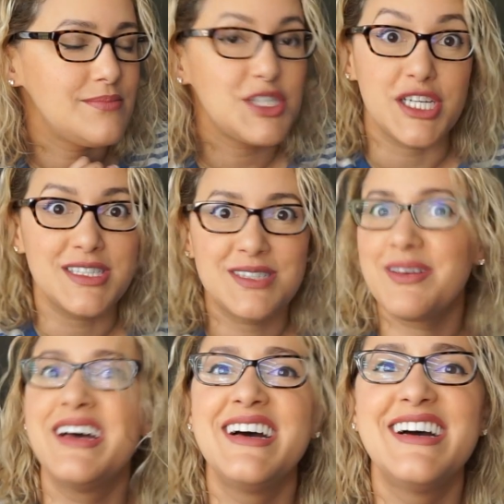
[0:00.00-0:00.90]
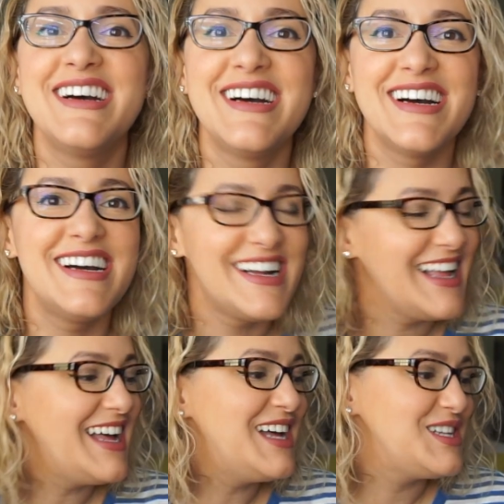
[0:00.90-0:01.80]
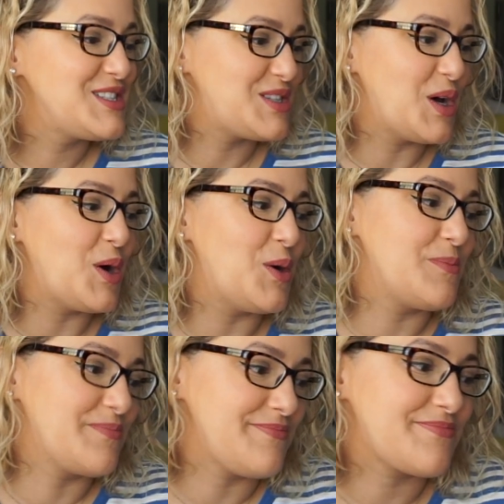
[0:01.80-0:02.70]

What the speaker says: sheets. So